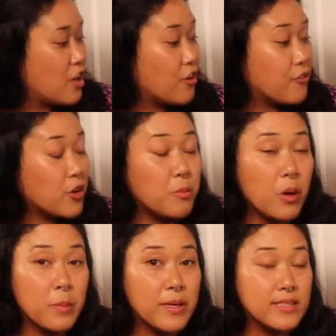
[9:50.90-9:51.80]
For a
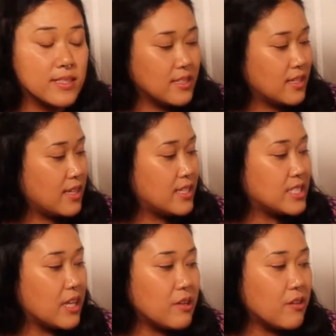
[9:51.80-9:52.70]
moment,
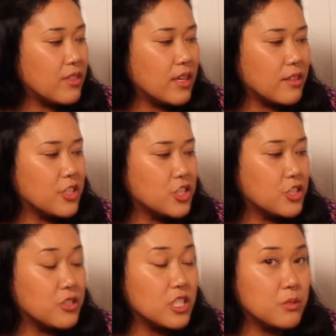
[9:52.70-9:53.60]
none of the other
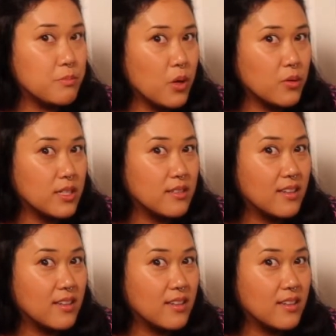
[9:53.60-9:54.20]
children spoke.